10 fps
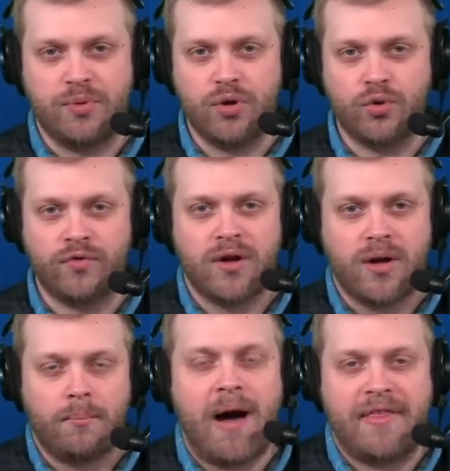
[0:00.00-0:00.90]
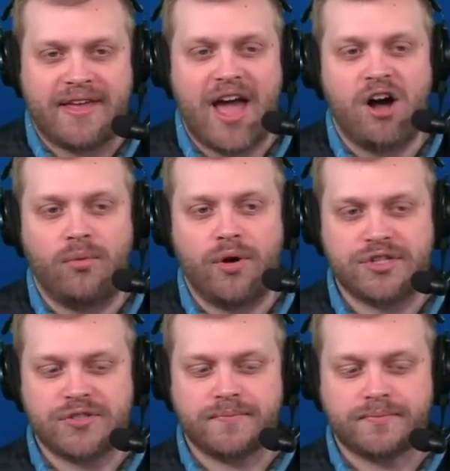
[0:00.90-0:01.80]
move by the
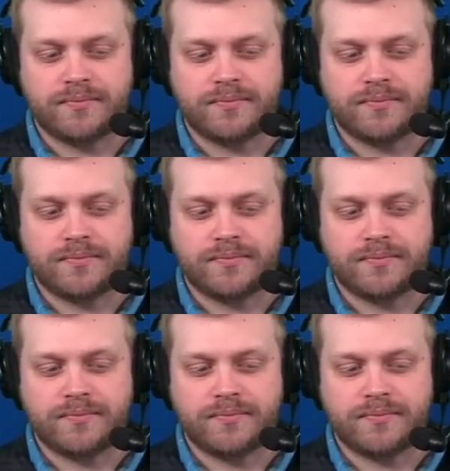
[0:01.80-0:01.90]
Cowboys.